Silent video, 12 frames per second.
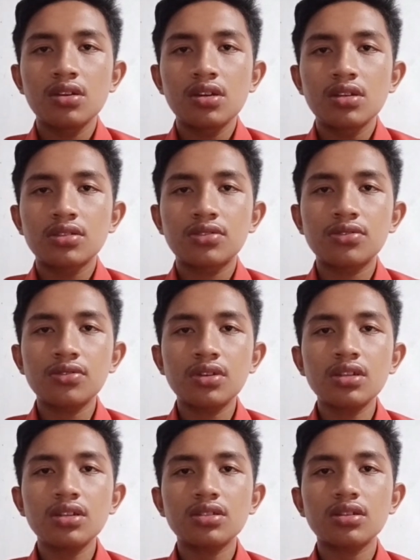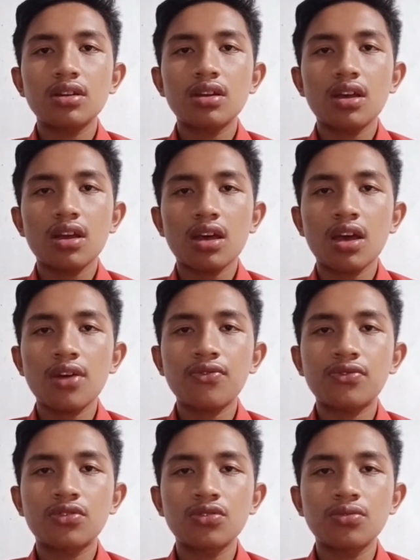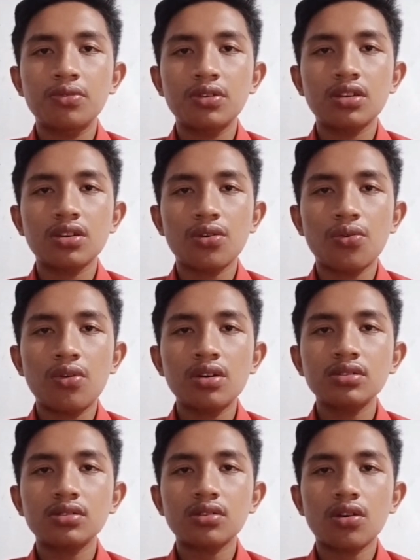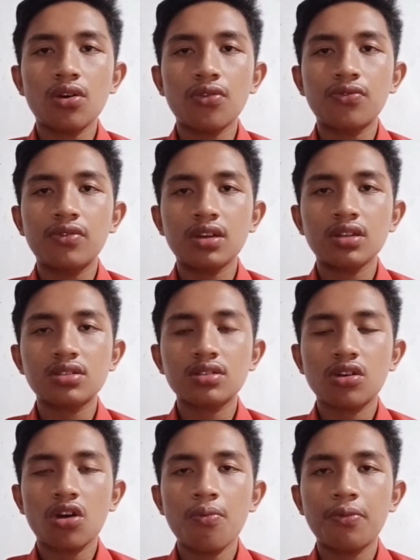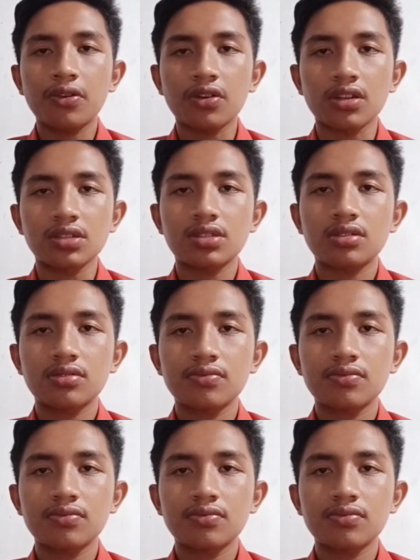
Students have to be aware of these components.